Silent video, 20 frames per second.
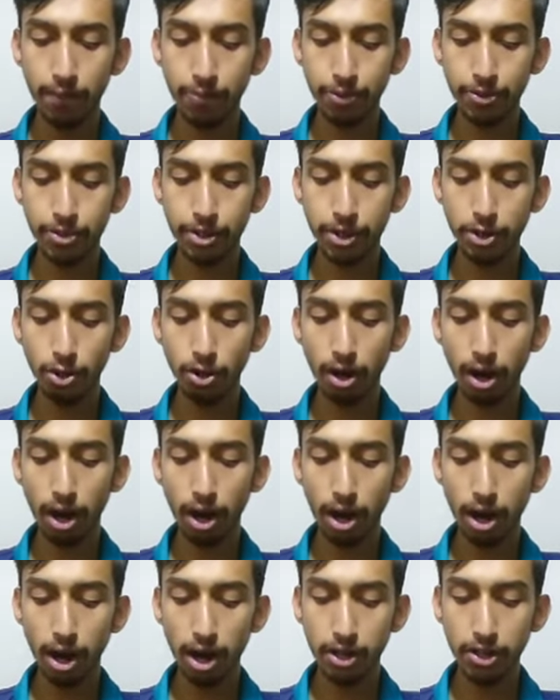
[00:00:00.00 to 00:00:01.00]
zero
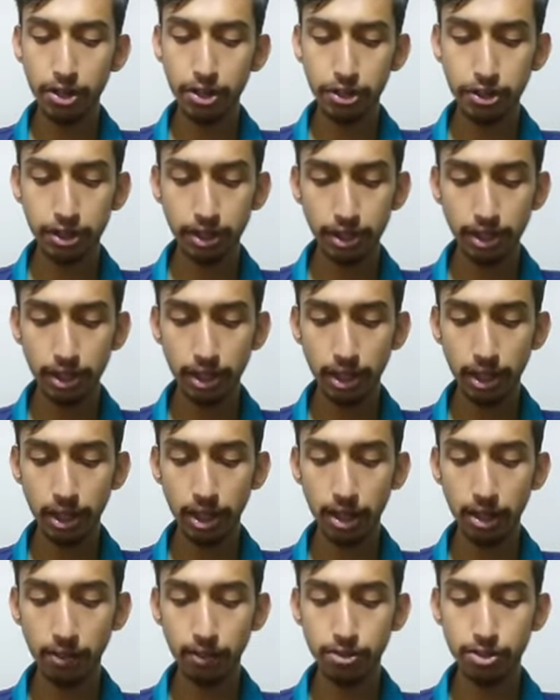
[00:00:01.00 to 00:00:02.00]
RTT,
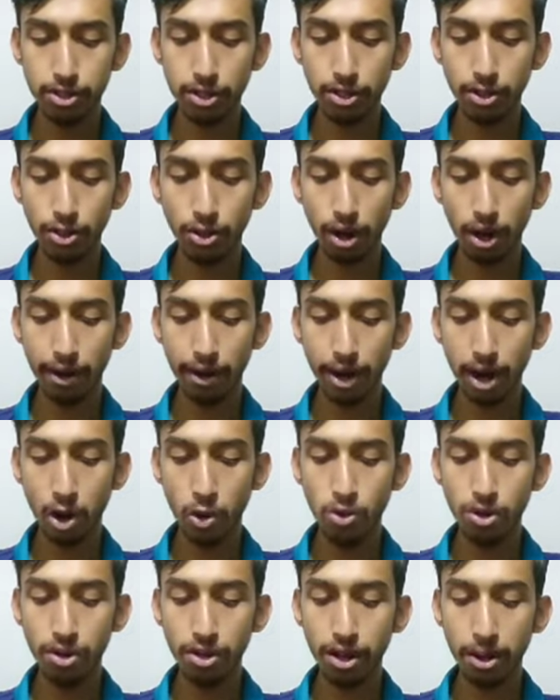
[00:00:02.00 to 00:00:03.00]
zero
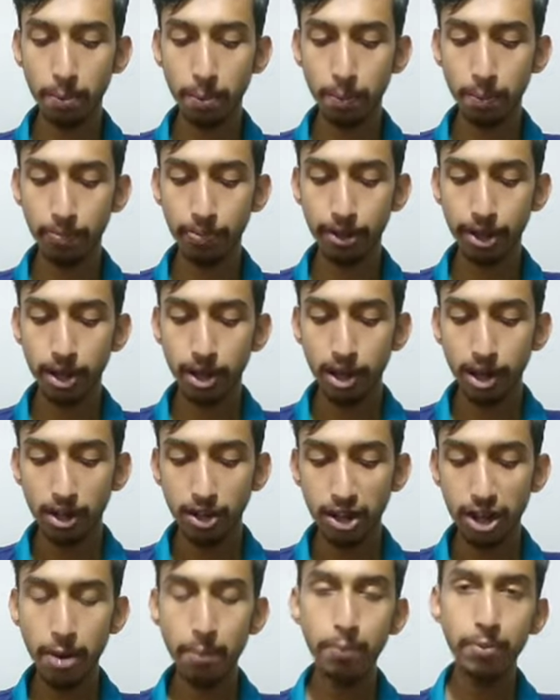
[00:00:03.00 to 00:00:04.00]
round
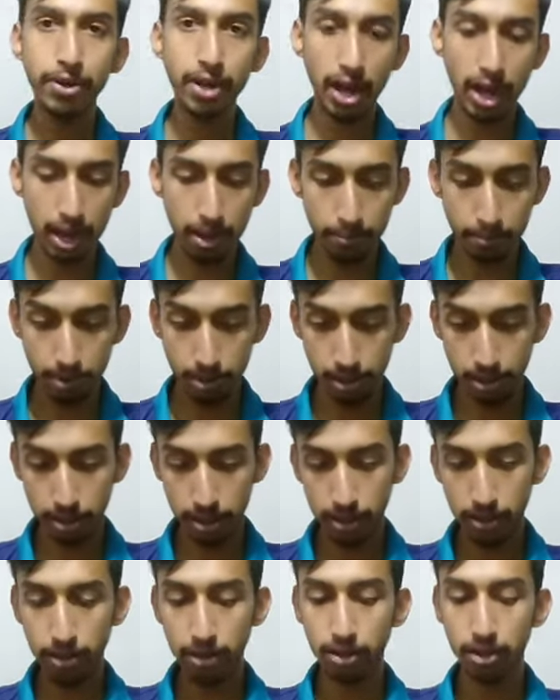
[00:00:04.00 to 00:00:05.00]
trip time
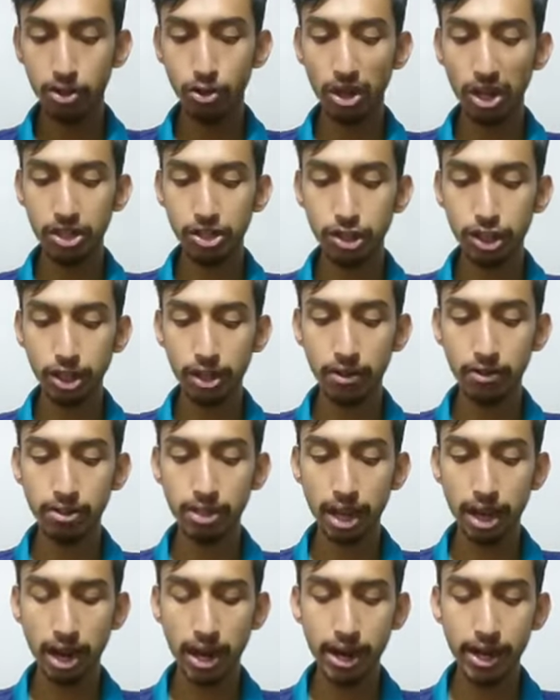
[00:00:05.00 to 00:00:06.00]
connection.
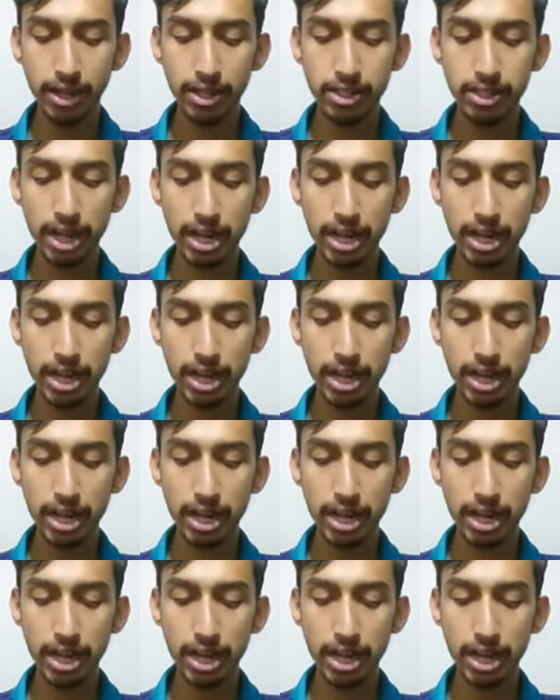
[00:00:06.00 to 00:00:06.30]
8 is